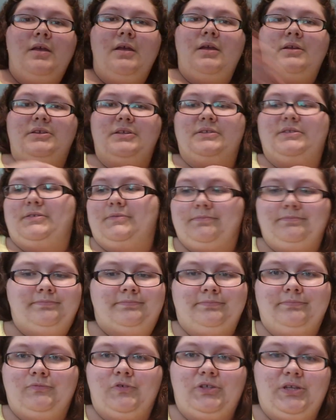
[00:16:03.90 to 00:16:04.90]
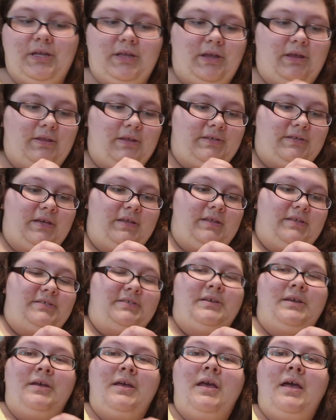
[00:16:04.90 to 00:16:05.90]
Which is ridiculous because
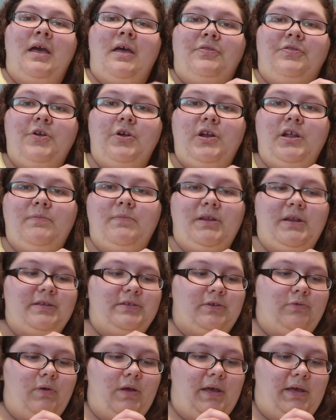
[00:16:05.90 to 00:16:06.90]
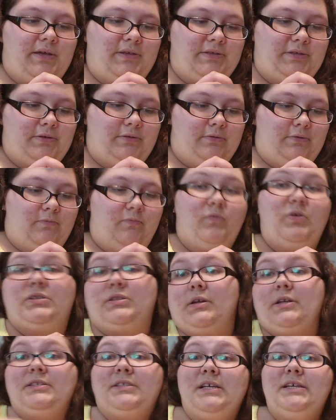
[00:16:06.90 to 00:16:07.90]
it's 30 minutes away, too. Which,
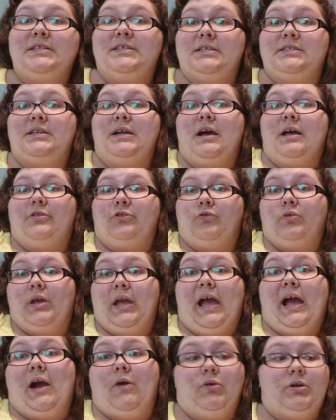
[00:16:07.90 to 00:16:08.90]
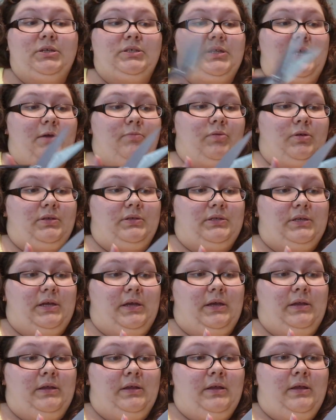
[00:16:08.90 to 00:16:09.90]
at least it's not 3 hours like Ball
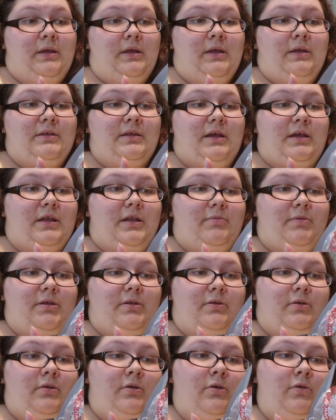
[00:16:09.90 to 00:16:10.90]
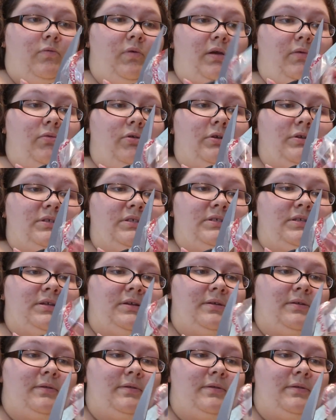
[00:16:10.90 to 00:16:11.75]
State. That could have been way worse.